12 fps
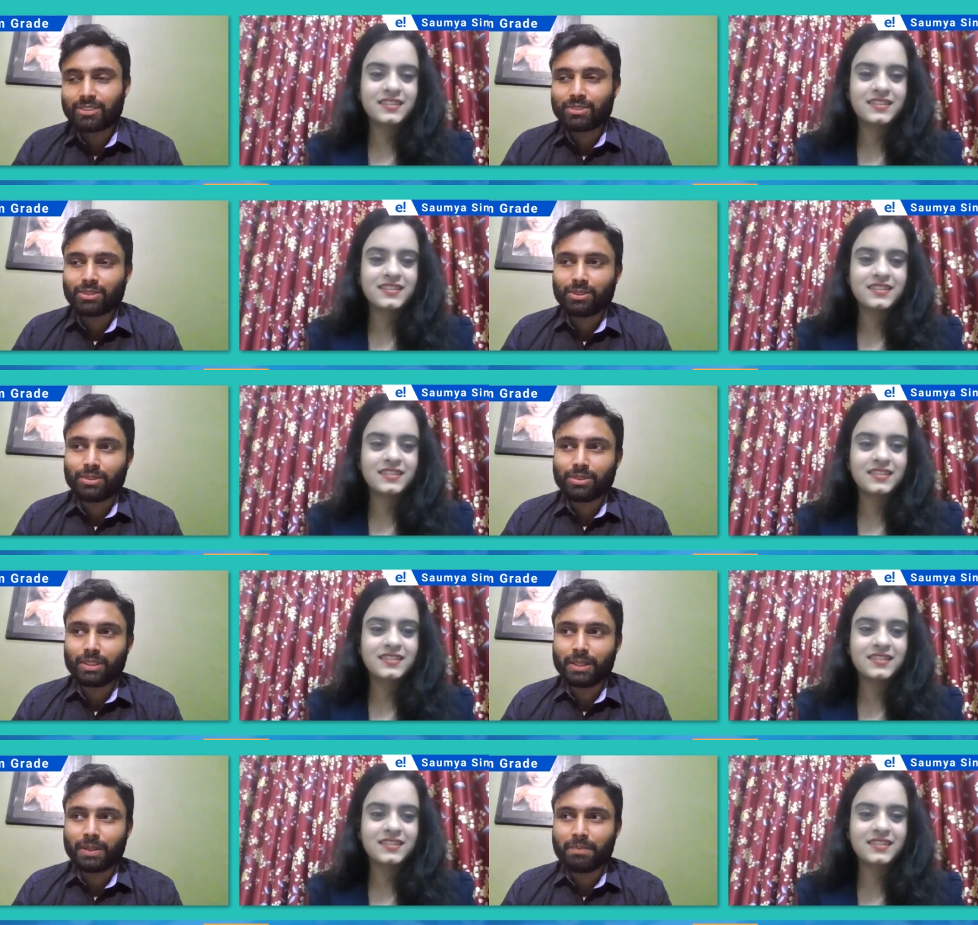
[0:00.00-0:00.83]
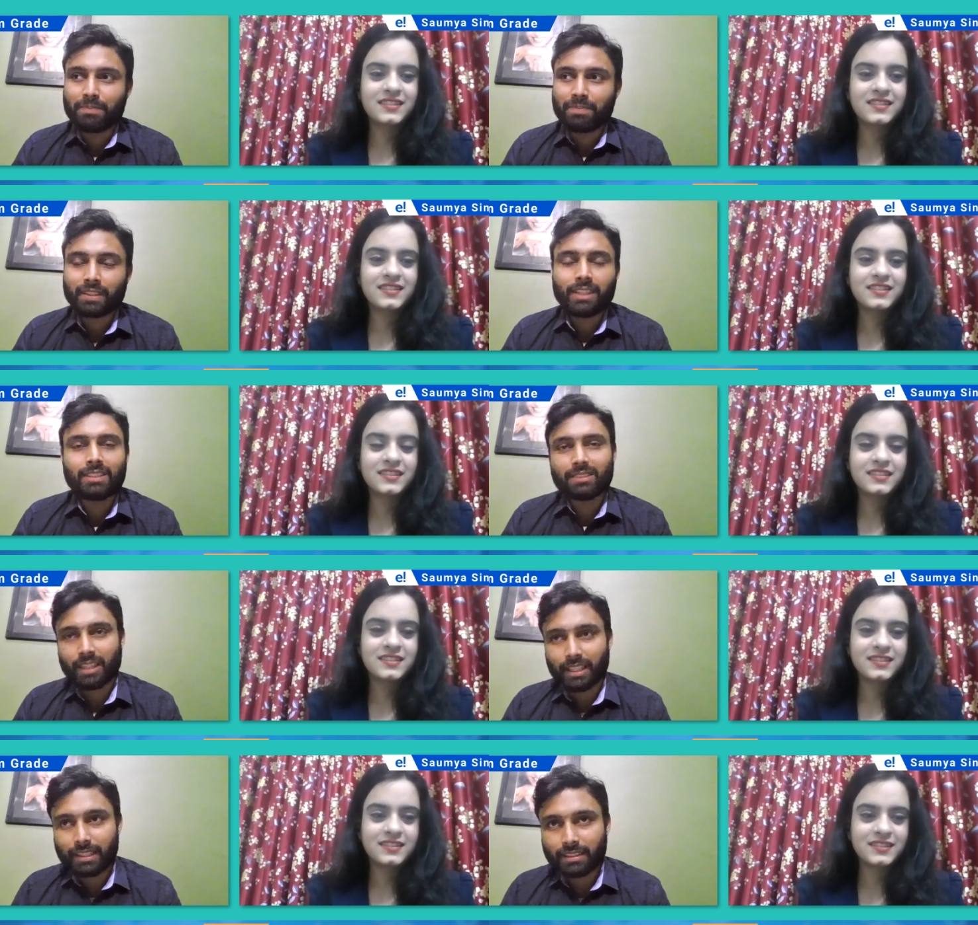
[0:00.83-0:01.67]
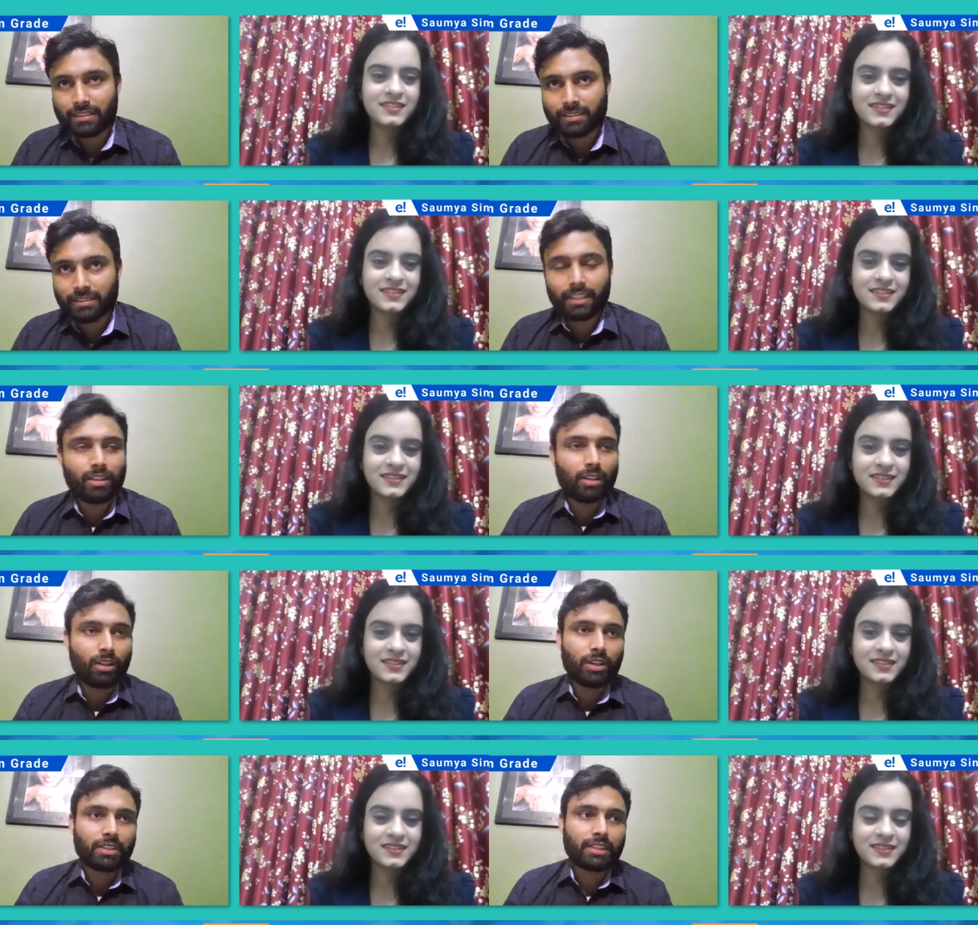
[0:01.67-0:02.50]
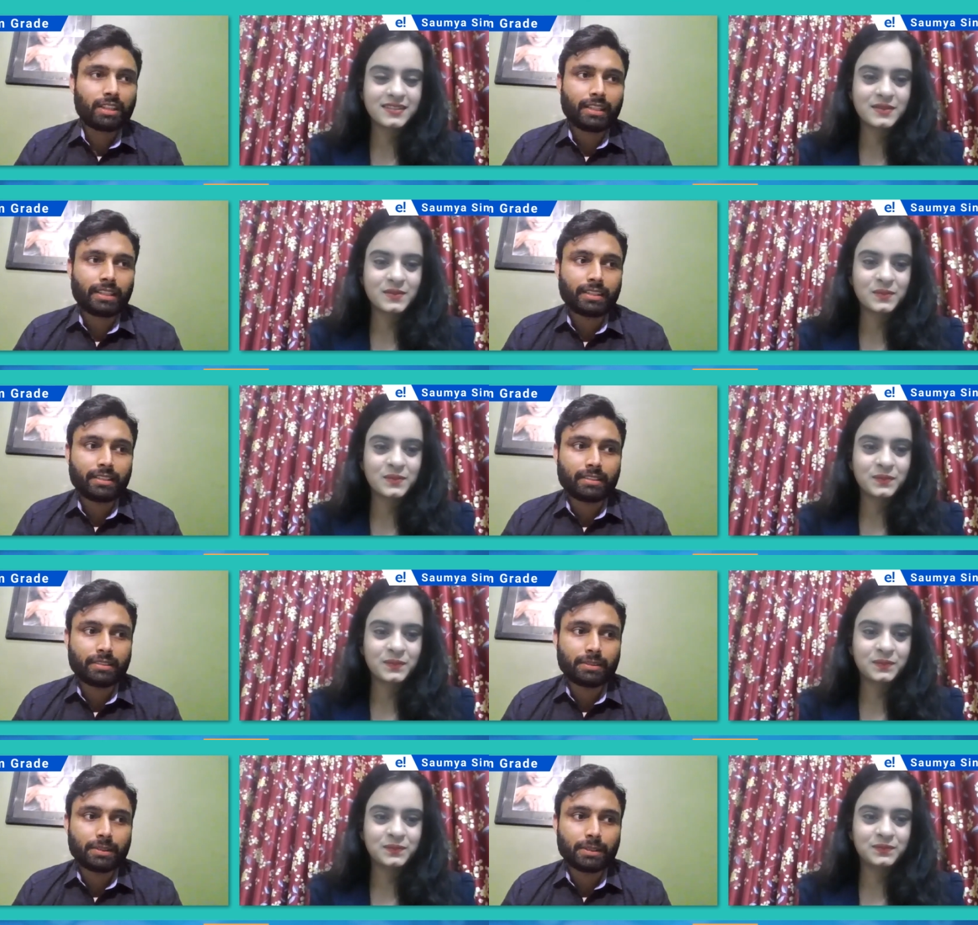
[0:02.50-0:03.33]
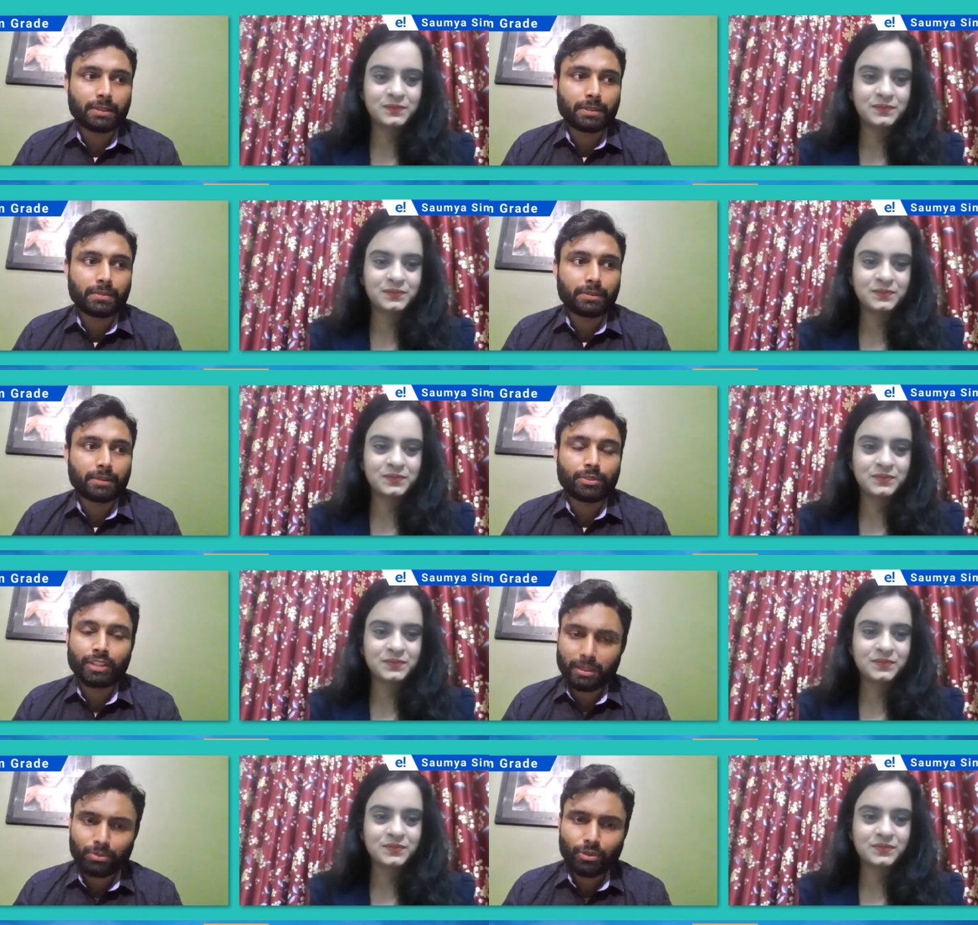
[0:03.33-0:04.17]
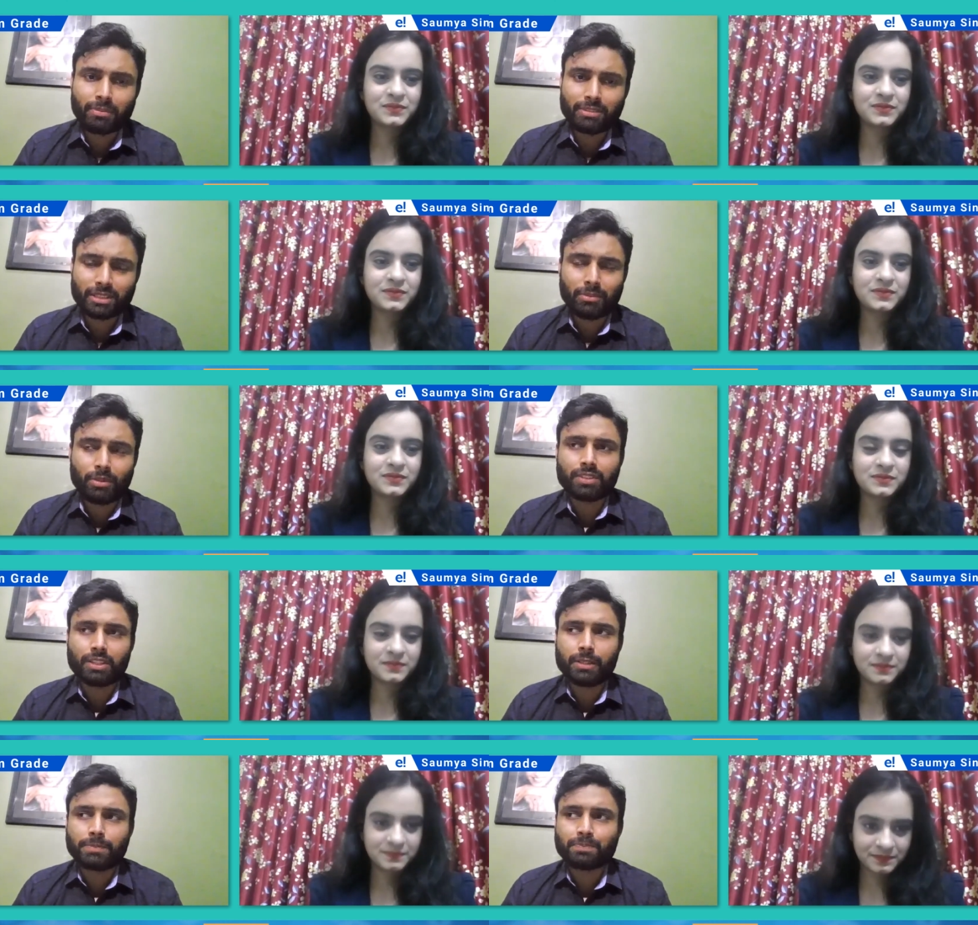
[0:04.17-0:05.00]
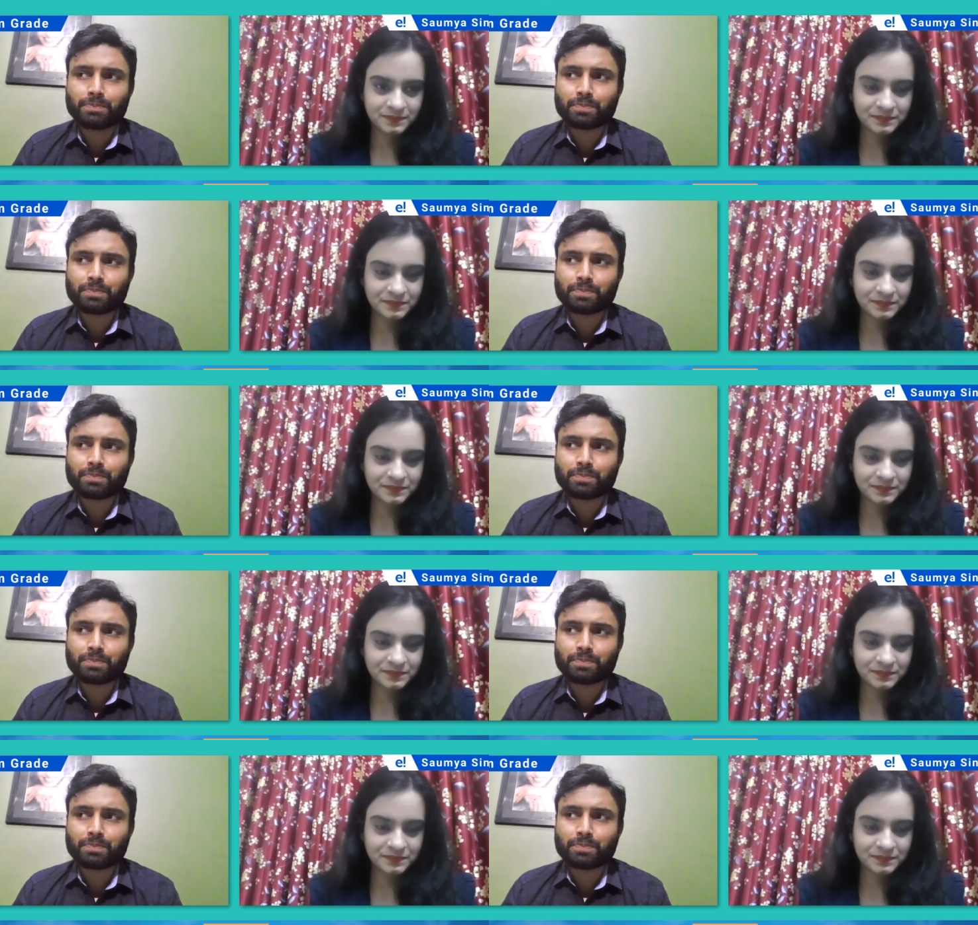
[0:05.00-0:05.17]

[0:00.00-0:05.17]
Speaker 1: So yes, I tried a lot. Edureka provided me some of the